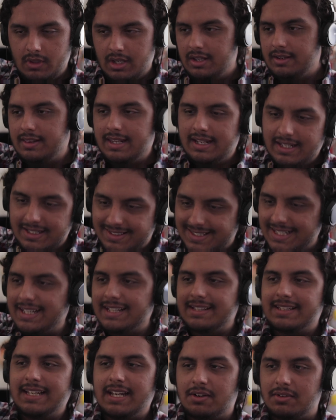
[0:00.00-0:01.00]
Then they take
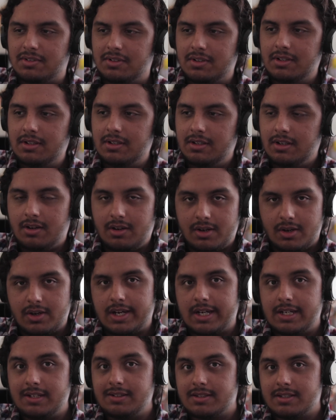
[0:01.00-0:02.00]
it down.
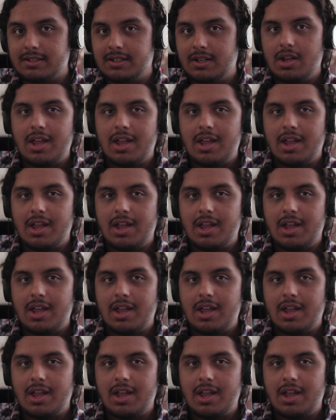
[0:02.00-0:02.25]
Alright,